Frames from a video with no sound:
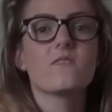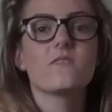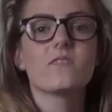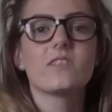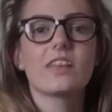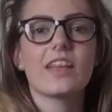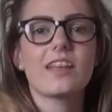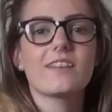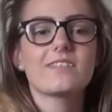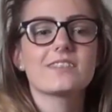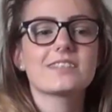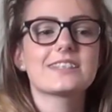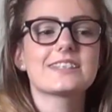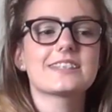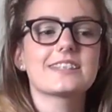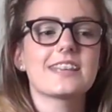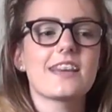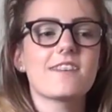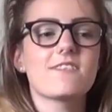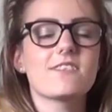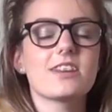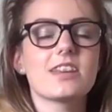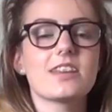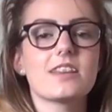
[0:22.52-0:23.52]
My name's
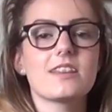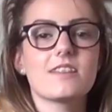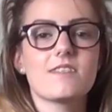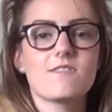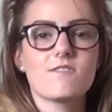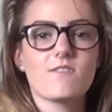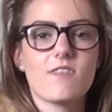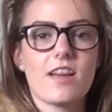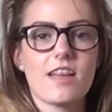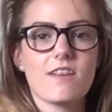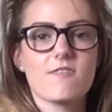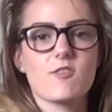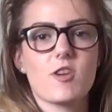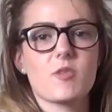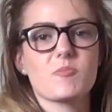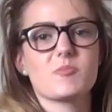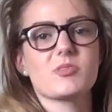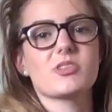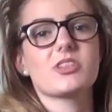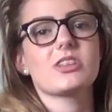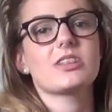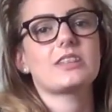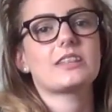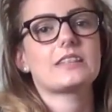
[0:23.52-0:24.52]
Deryn May
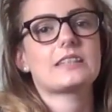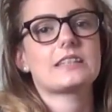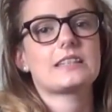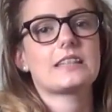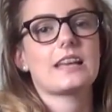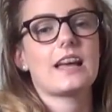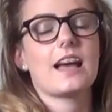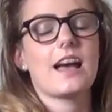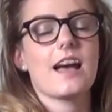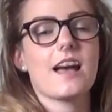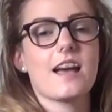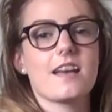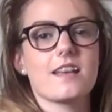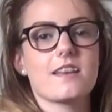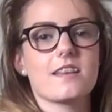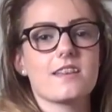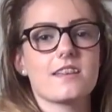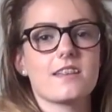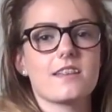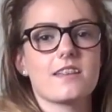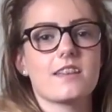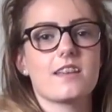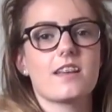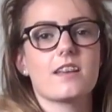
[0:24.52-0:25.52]
Roberts. I
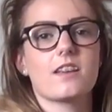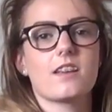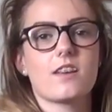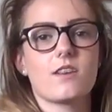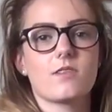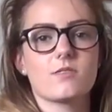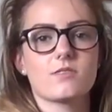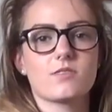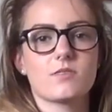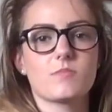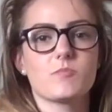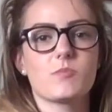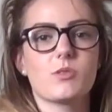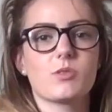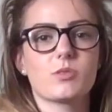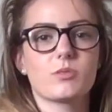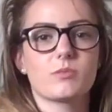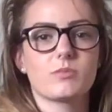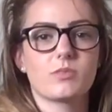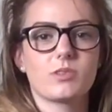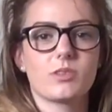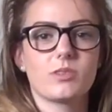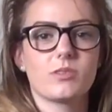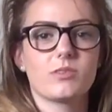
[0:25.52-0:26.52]
go to
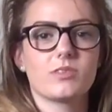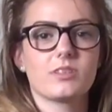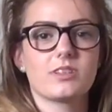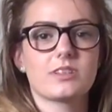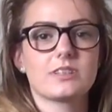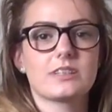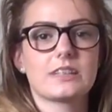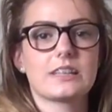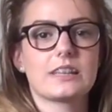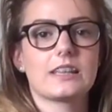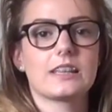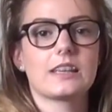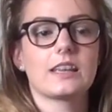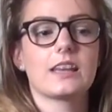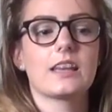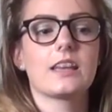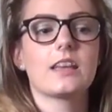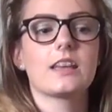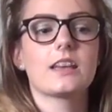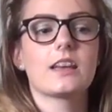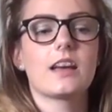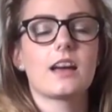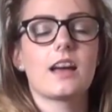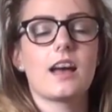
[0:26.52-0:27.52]
Morecambe Community
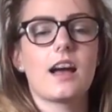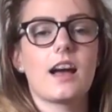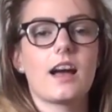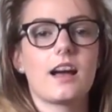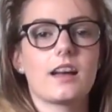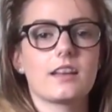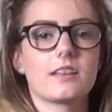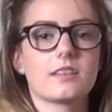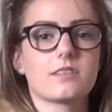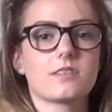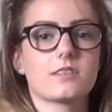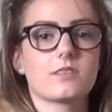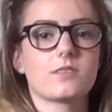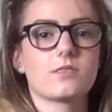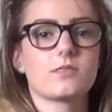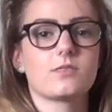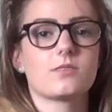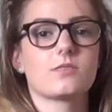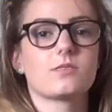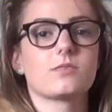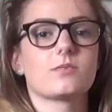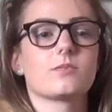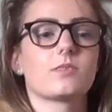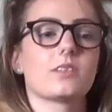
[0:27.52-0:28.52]
High School,
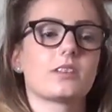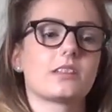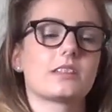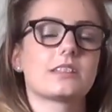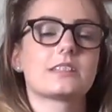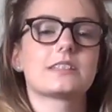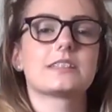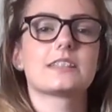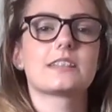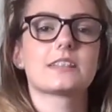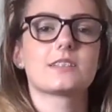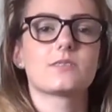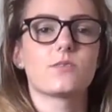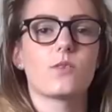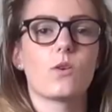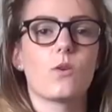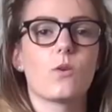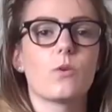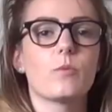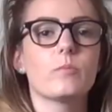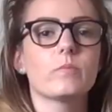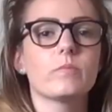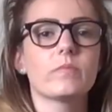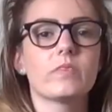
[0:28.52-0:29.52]
well, sixth
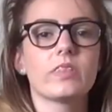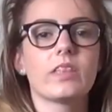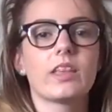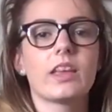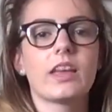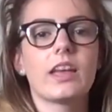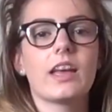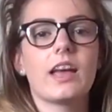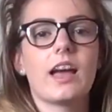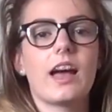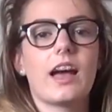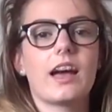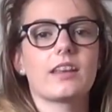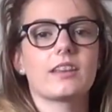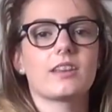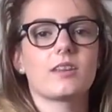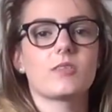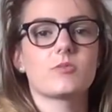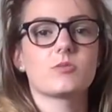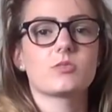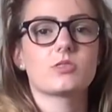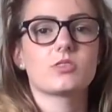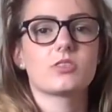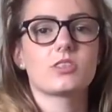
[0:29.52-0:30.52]
form, and
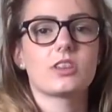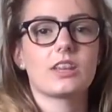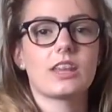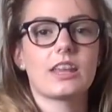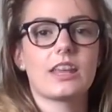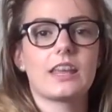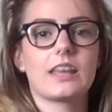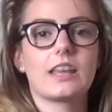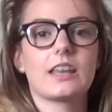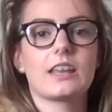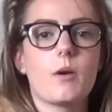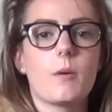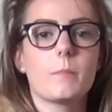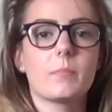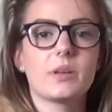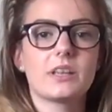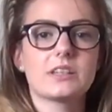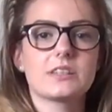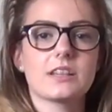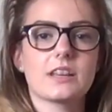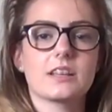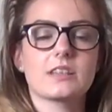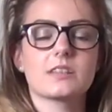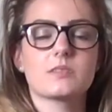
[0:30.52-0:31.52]
I'm studying
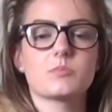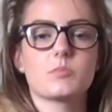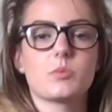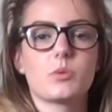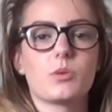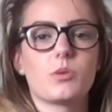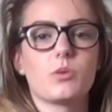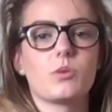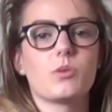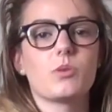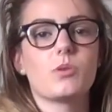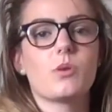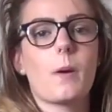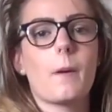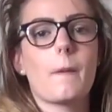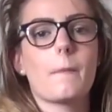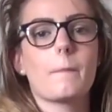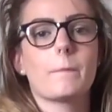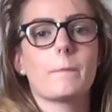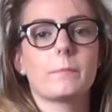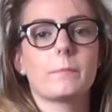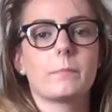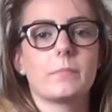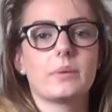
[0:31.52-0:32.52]
BTEC Sport,
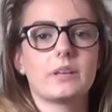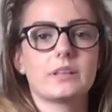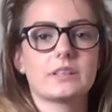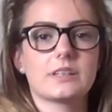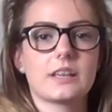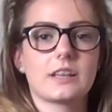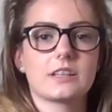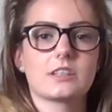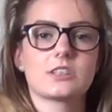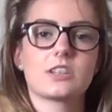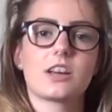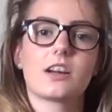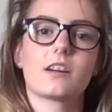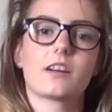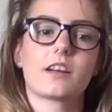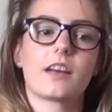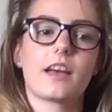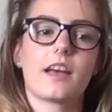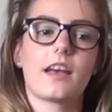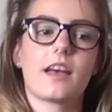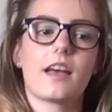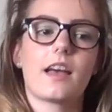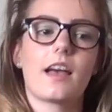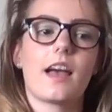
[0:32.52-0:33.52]
BTEC
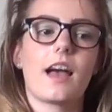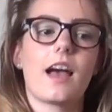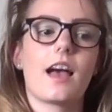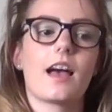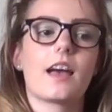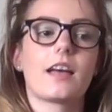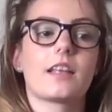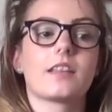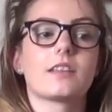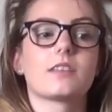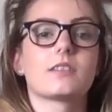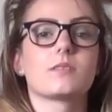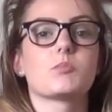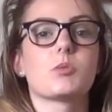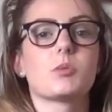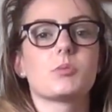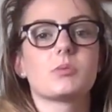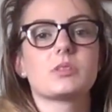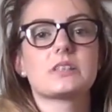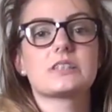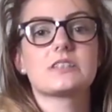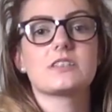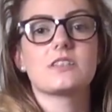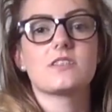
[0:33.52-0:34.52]
Childcare and
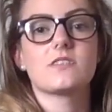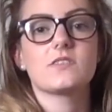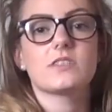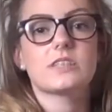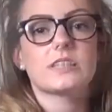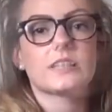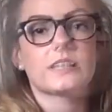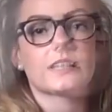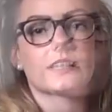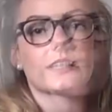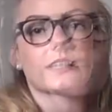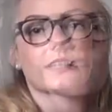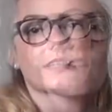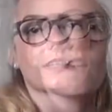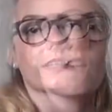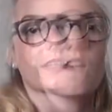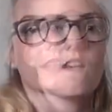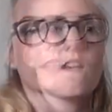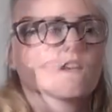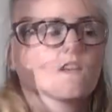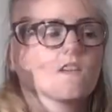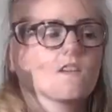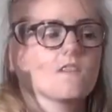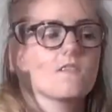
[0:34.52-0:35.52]
Public Services.
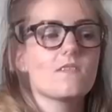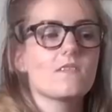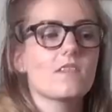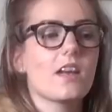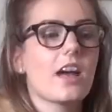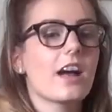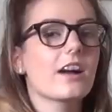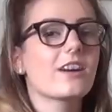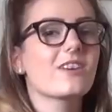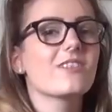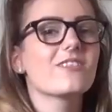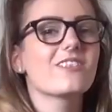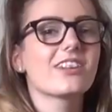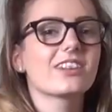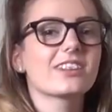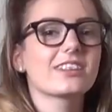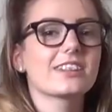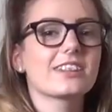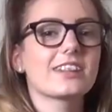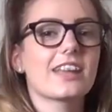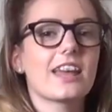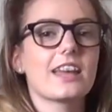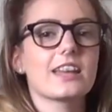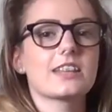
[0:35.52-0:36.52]
I come along
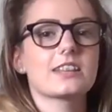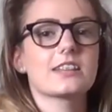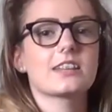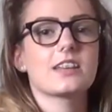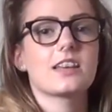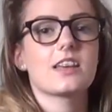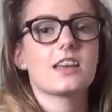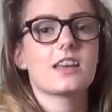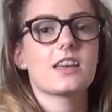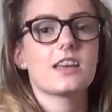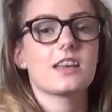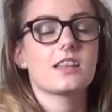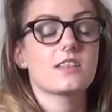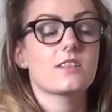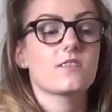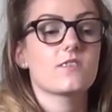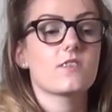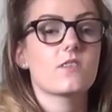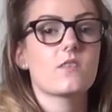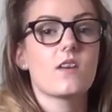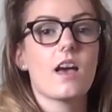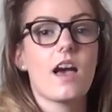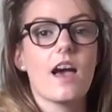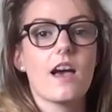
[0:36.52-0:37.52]
today to
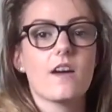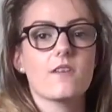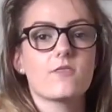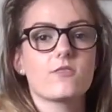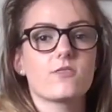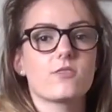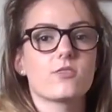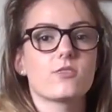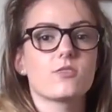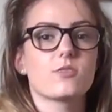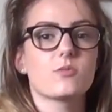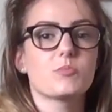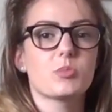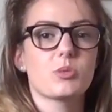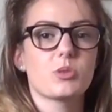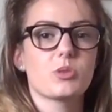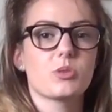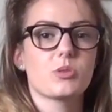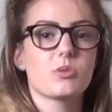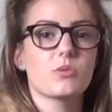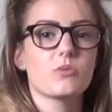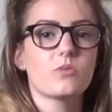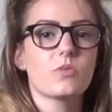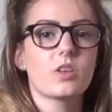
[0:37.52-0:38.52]
interview Ethel
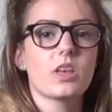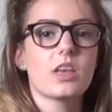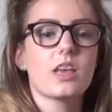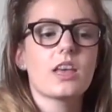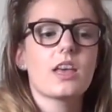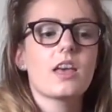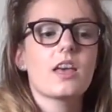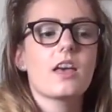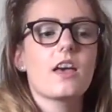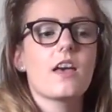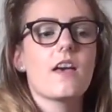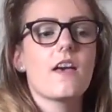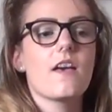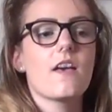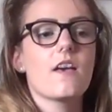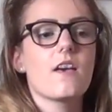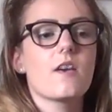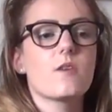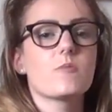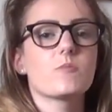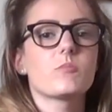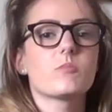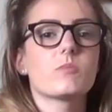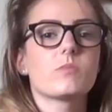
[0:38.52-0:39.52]
Booth
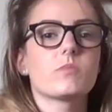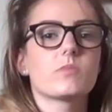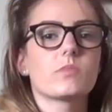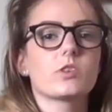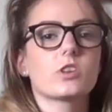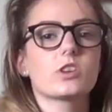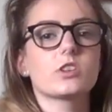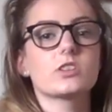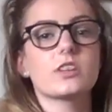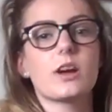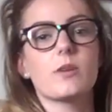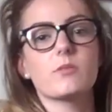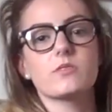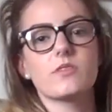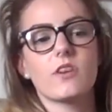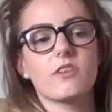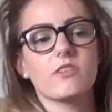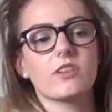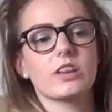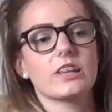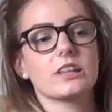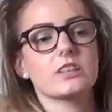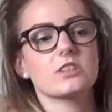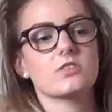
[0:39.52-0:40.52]
because I was
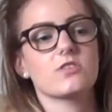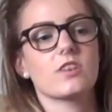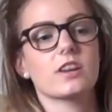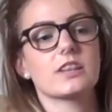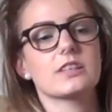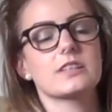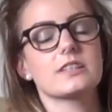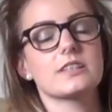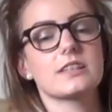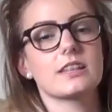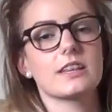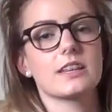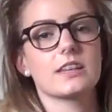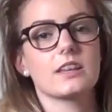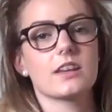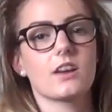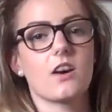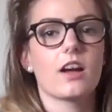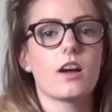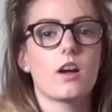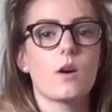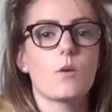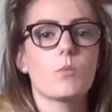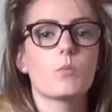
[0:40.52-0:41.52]
very interested
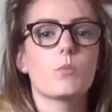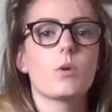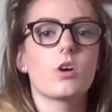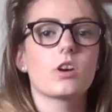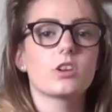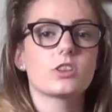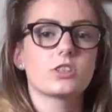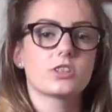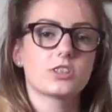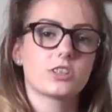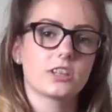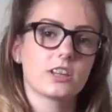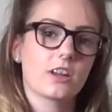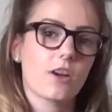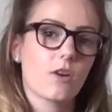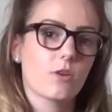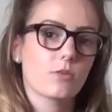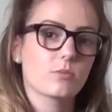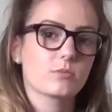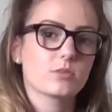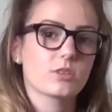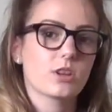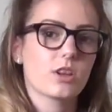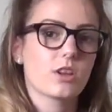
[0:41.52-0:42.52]
in what she got
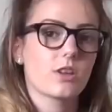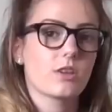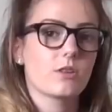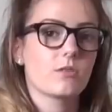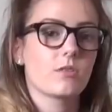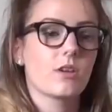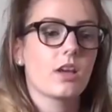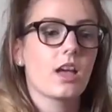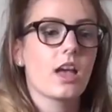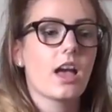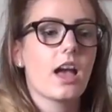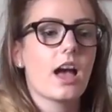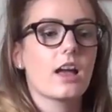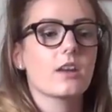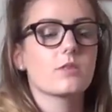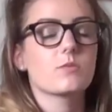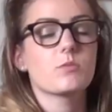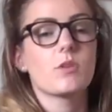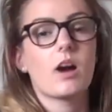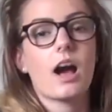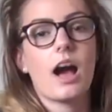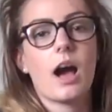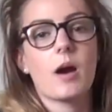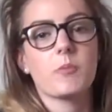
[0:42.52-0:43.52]
up to and
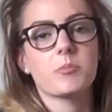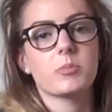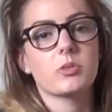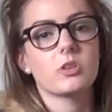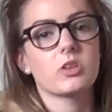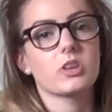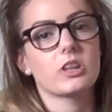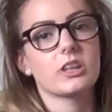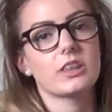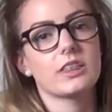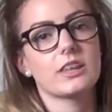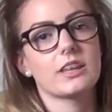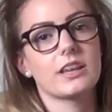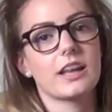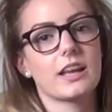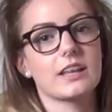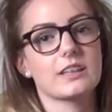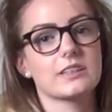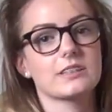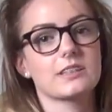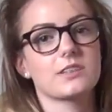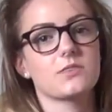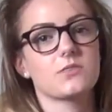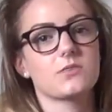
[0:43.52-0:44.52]
what happened in the
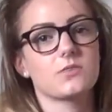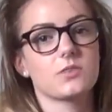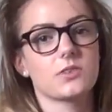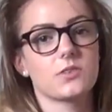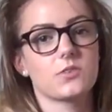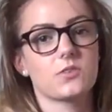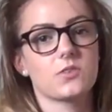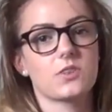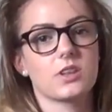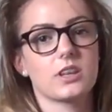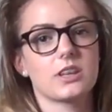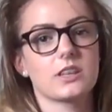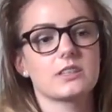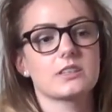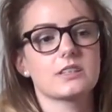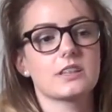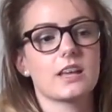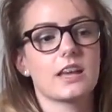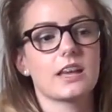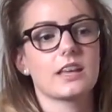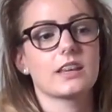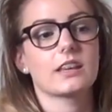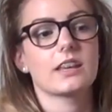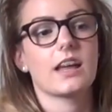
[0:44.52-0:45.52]
1950s
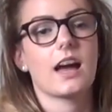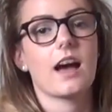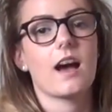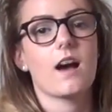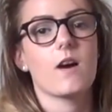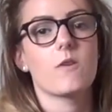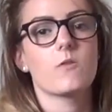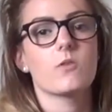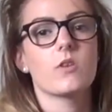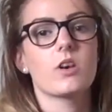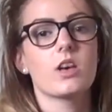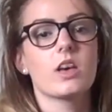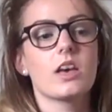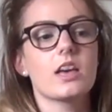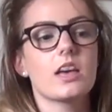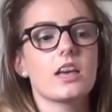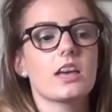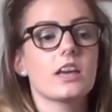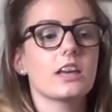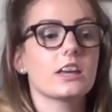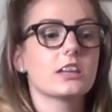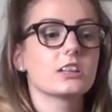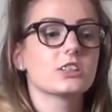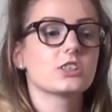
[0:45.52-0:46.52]
and how
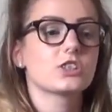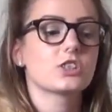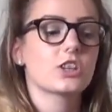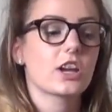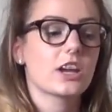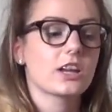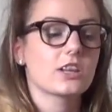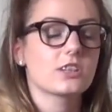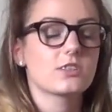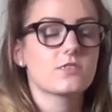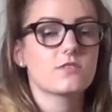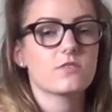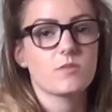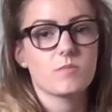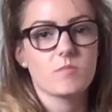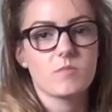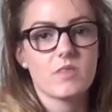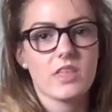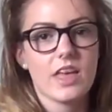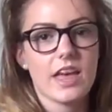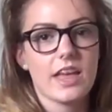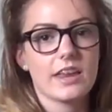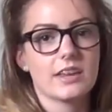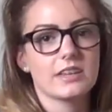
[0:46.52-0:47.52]
it's changed
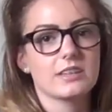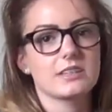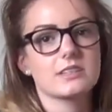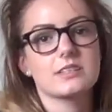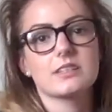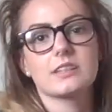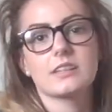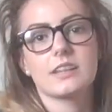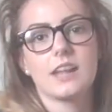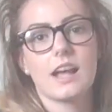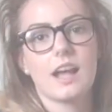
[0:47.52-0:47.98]
from then to